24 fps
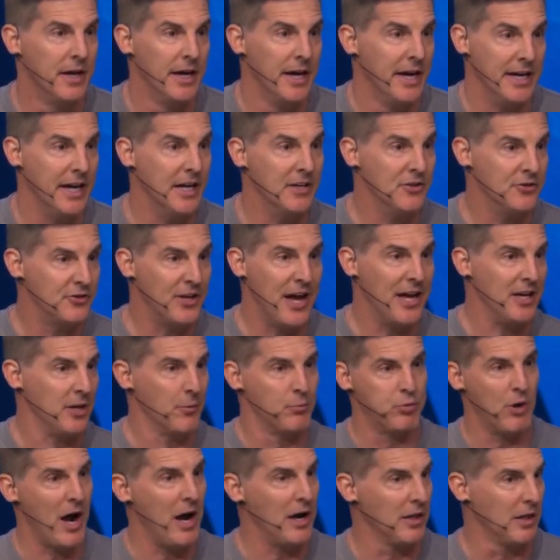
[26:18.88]
He didn't say you
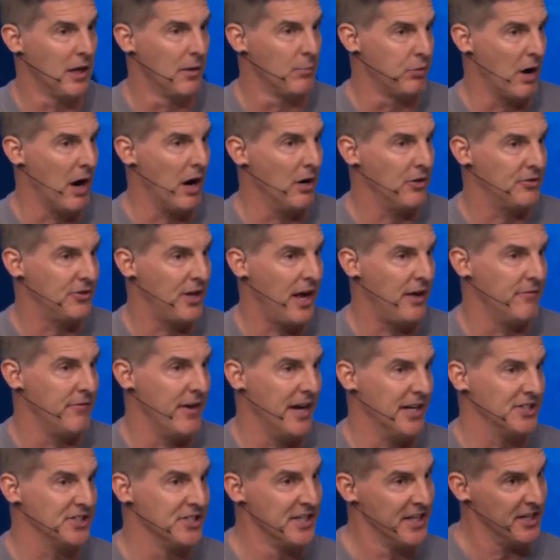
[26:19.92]
pray a little prayer of
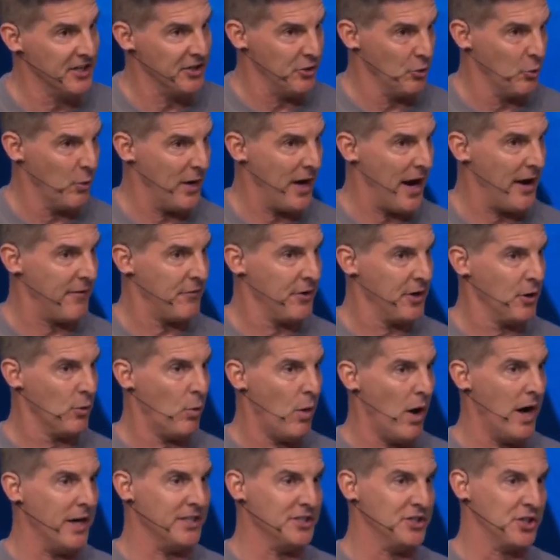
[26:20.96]
salvation, then you do whatever you
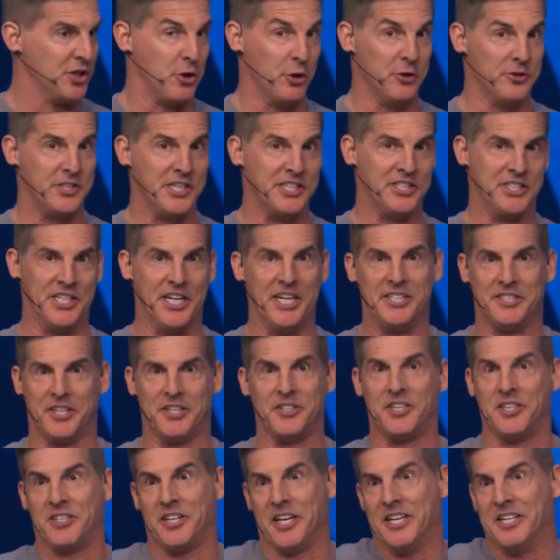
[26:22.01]
want, and Jacuzzi
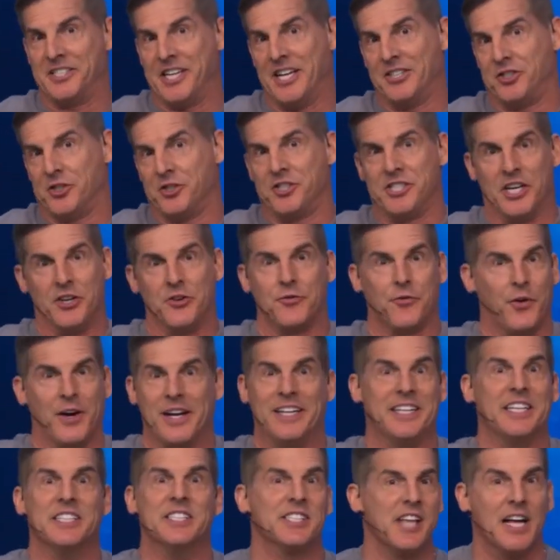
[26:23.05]
Jesus is gonna set your sins free. He
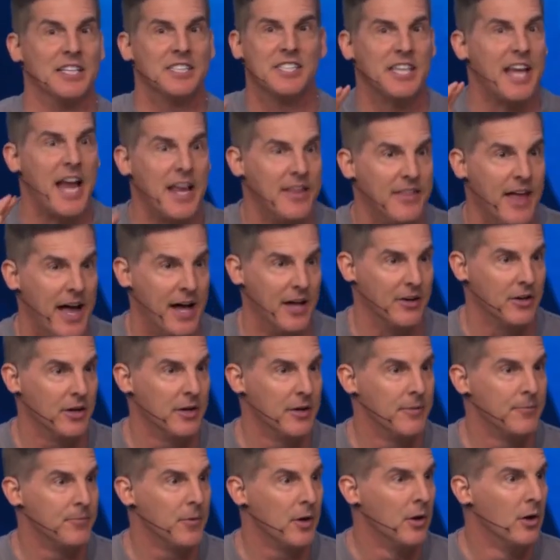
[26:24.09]
did not say that.
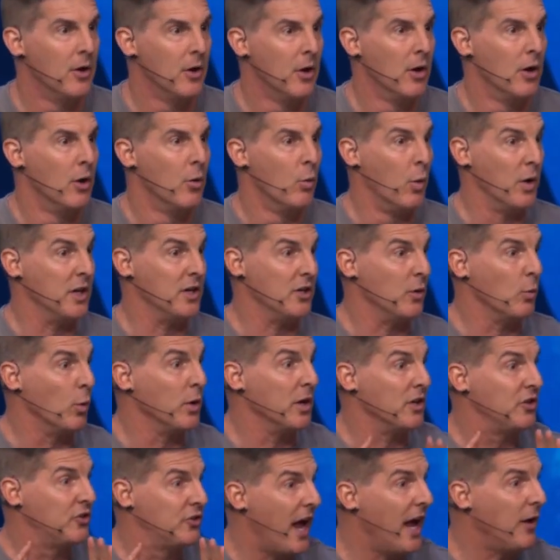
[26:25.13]
What he, what
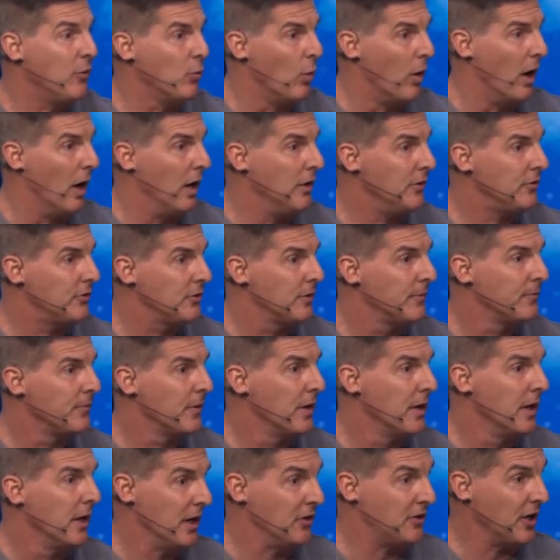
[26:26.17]
he said was,
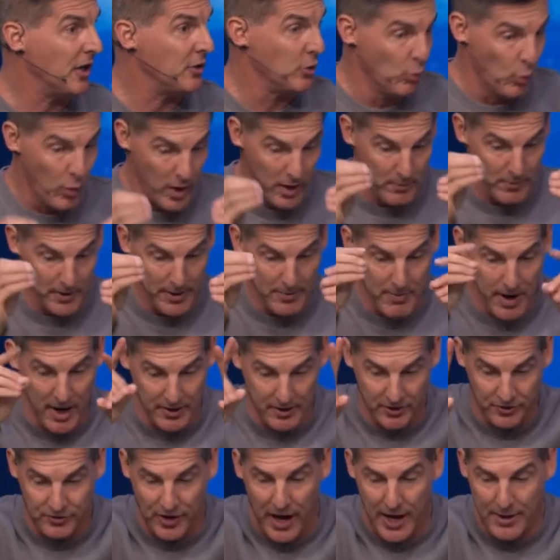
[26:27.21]
he said, You wanna be my
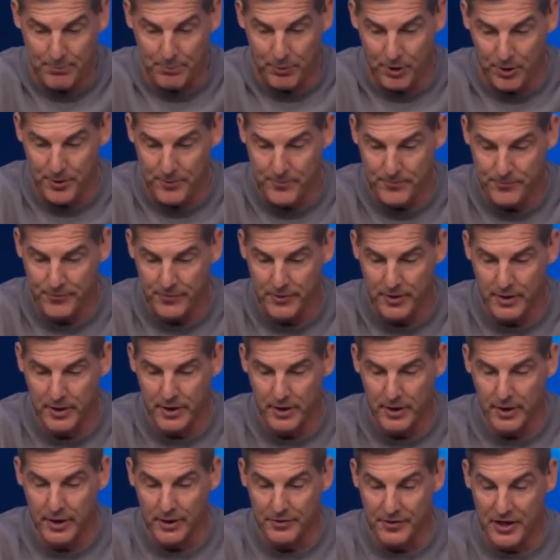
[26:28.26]
disciple?
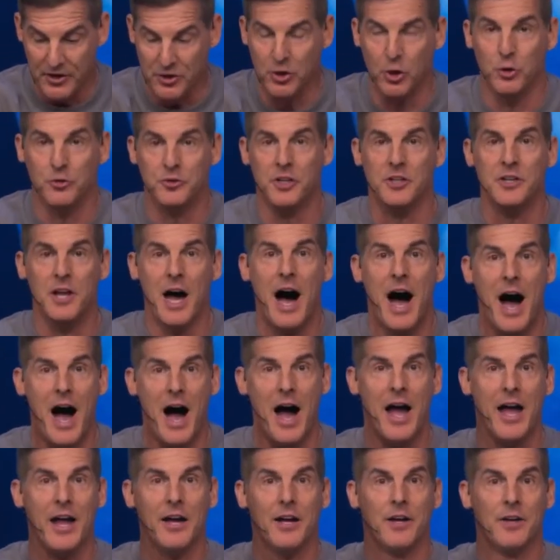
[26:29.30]
Then you
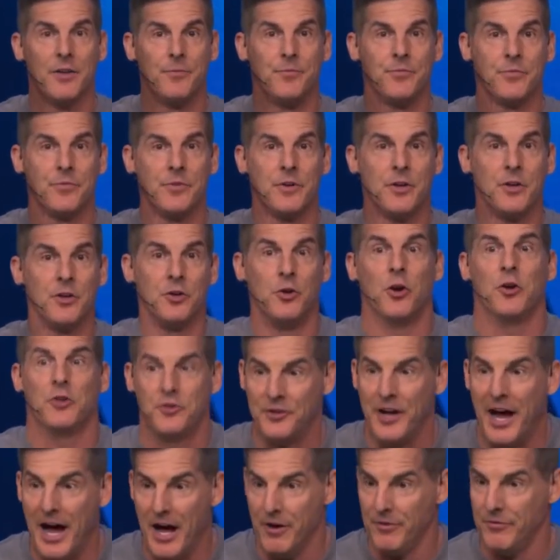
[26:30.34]
deny
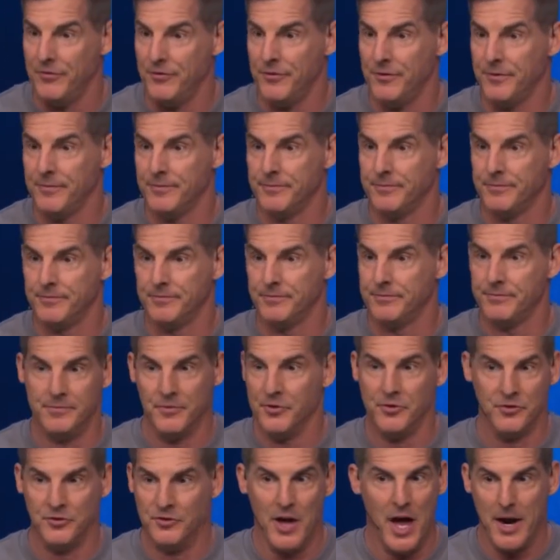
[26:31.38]
yourself.
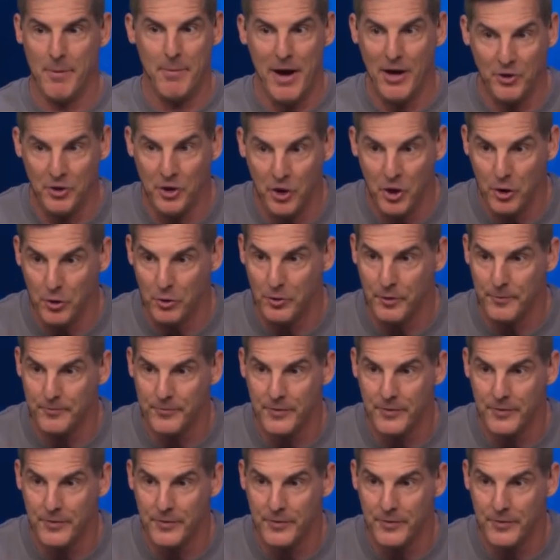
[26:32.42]
It's not about you.